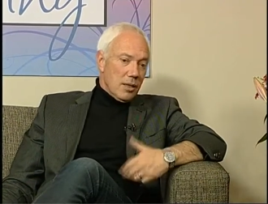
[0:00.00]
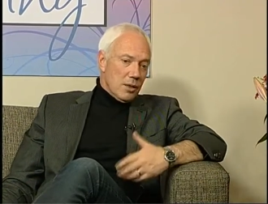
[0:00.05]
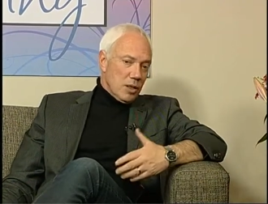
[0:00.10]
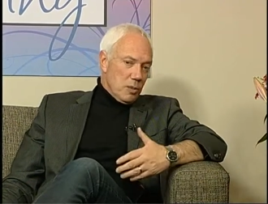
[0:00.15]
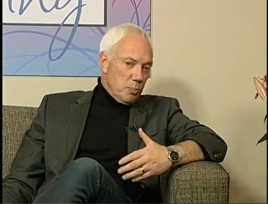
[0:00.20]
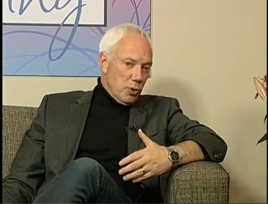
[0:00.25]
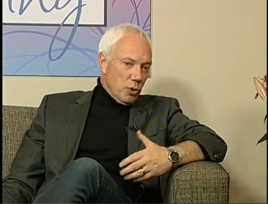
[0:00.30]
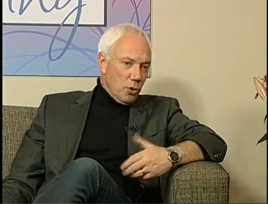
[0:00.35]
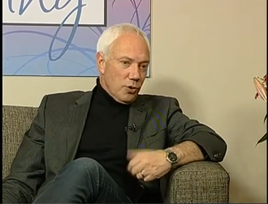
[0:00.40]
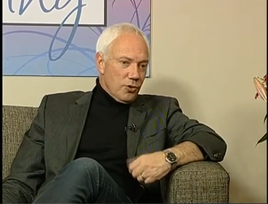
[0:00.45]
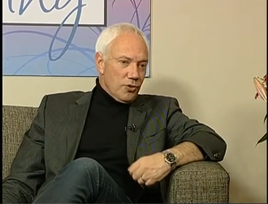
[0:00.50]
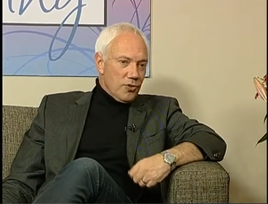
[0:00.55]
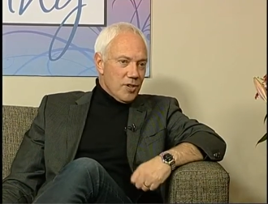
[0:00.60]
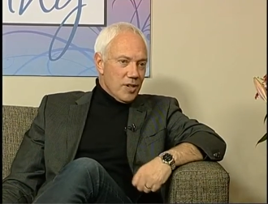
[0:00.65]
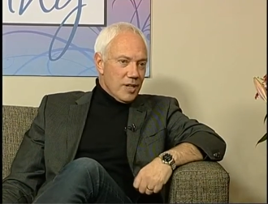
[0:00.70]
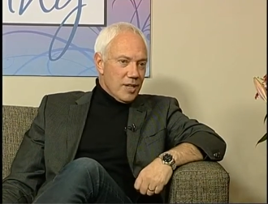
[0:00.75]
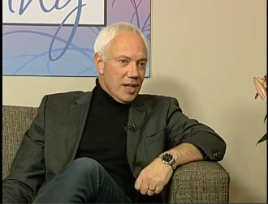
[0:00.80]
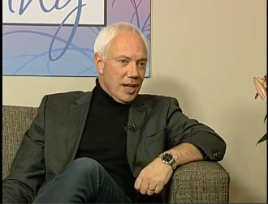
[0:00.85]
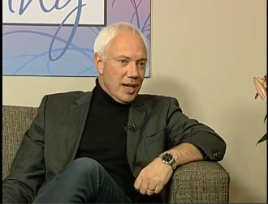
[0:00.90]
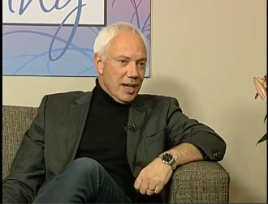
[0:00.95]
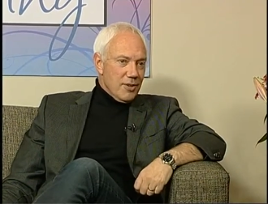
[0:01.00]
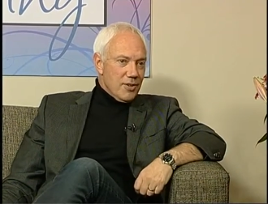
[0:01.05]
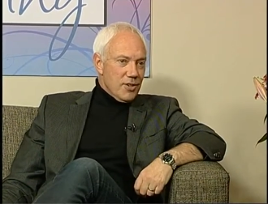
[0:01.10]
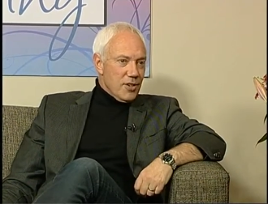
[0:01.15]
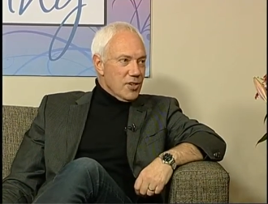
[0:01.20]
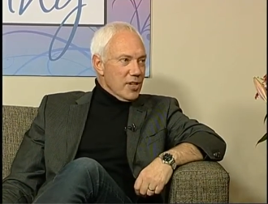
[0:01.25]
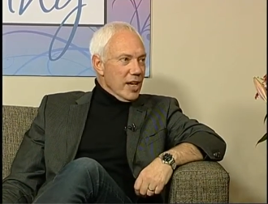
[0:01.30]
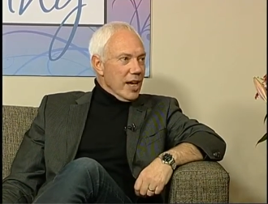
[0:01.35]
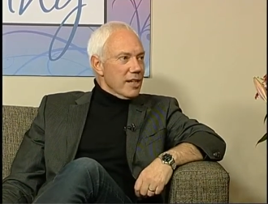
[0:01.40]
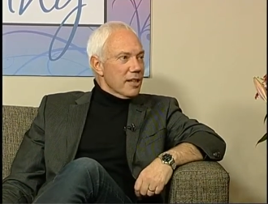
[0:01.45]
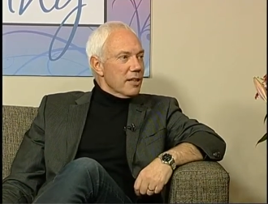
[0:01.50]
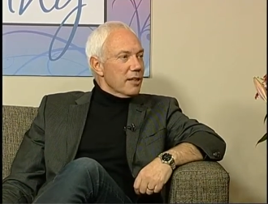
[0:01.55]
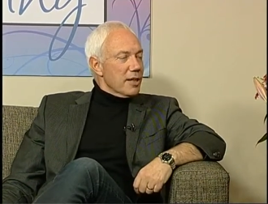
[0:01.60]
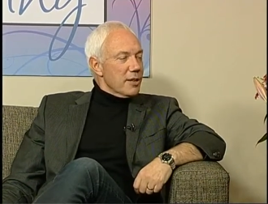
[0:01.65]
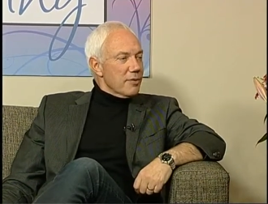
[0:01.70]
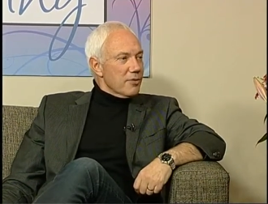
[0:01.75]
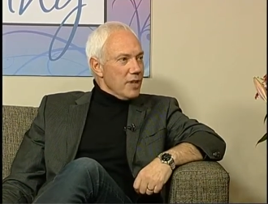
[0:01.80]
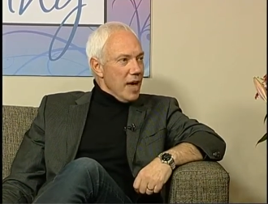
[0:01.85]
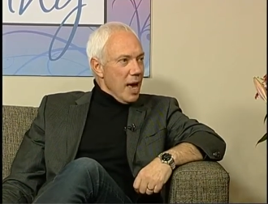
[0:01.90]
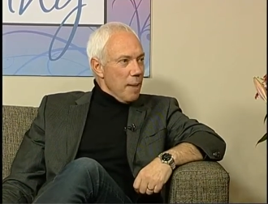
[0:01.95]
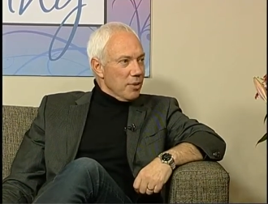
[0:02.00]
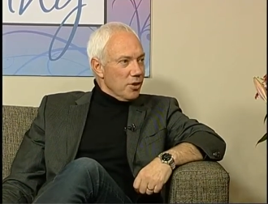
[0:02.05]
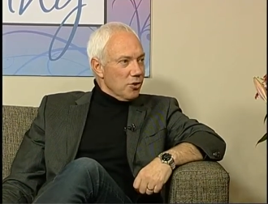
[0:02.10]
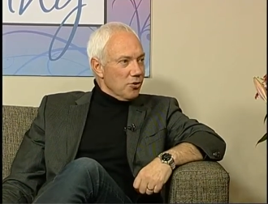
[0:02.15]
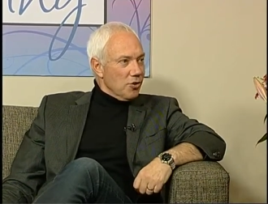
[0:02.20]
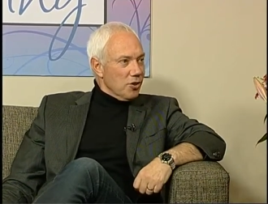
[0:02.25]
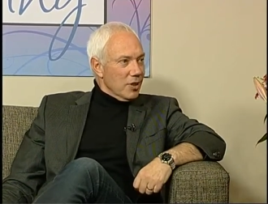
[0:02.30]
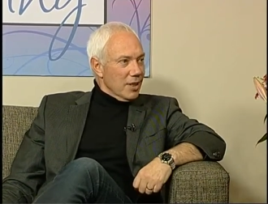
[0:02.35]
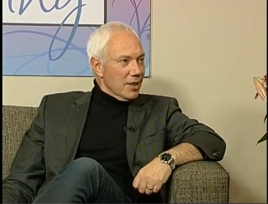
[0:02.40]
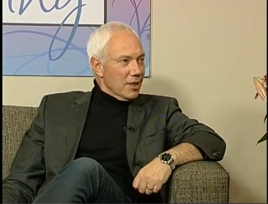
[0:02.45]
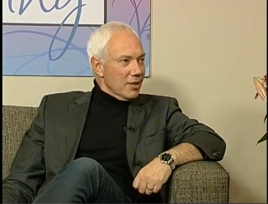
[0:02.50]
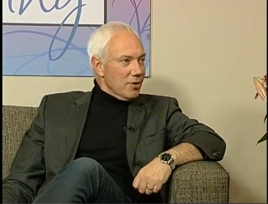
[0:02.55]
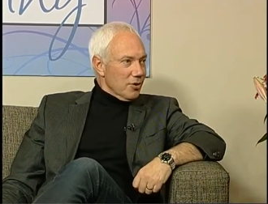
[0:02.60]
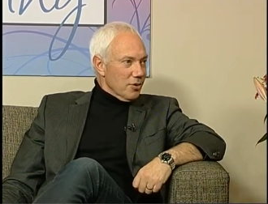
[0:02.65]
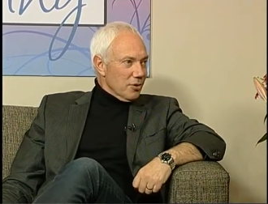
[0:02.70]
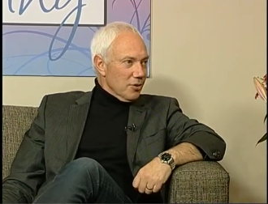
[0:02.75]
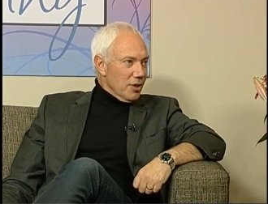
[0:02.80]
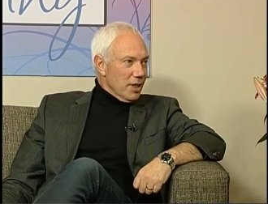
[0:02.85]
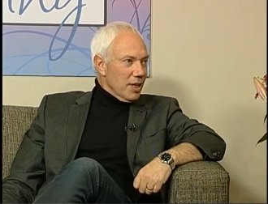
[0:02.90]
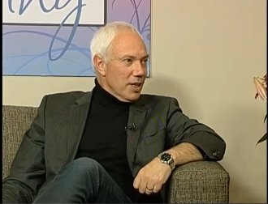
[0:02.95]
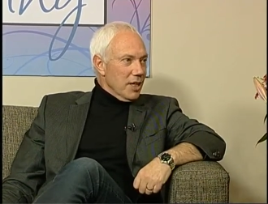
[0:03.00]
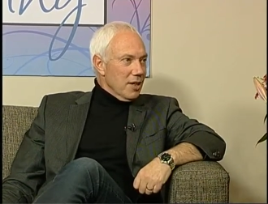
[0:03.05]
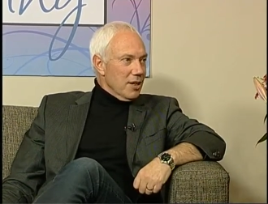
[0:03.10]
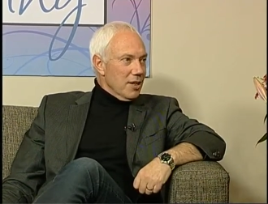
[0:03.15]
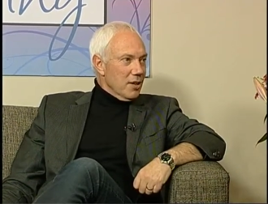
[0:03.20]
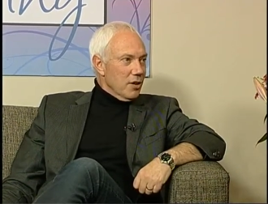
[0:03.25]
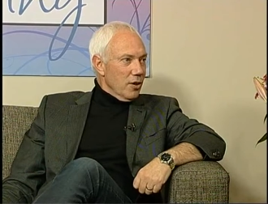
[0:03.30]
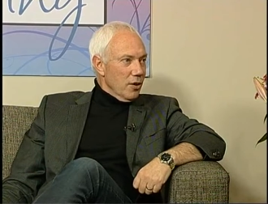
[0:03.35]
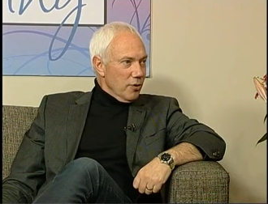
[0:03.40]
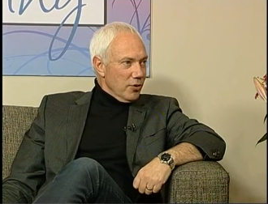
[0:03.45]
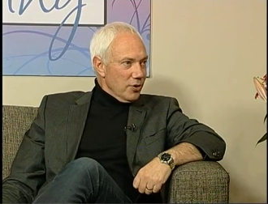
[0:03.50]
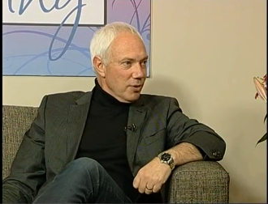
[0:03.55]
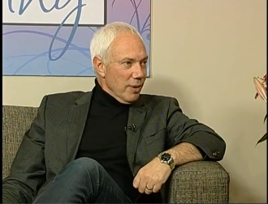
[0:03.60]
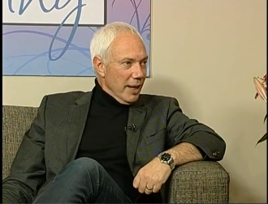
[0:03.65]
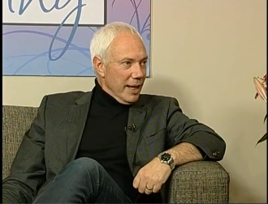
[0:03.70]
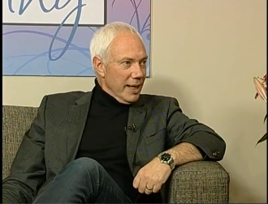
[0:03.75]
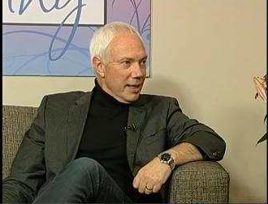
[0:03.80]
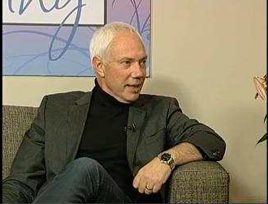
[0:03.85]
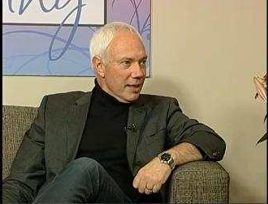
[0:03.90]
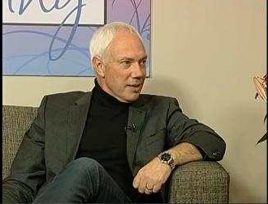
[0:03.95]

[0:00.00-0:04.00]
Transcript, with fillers: The ports uh, sustained a lot of damage through the earthquake,